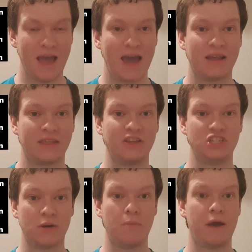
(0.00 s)
And I think
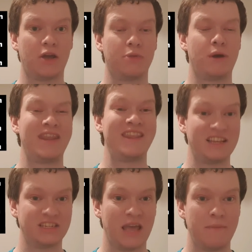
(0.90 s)
Jim will pick up the win in
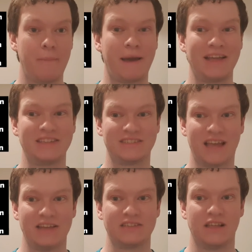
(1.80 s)
this game by
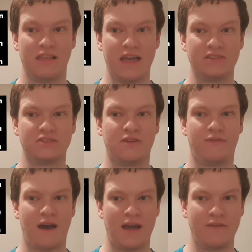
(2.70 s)
6 legs to
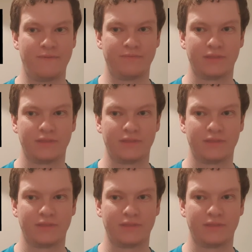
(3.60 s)
5.